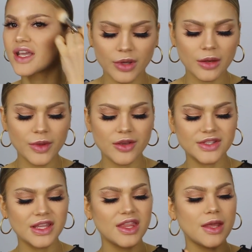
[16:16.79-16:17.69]
I'm gonna be
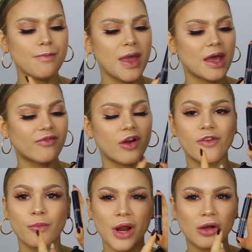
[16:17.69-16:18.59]
using the Makeup
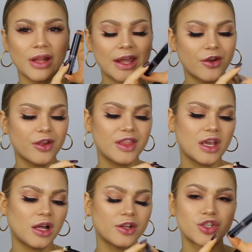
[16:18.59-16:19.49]
Forever Brow Liner in the
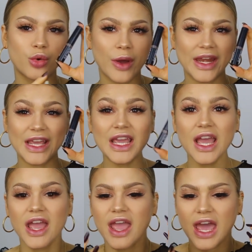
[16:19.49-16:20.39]
color 20,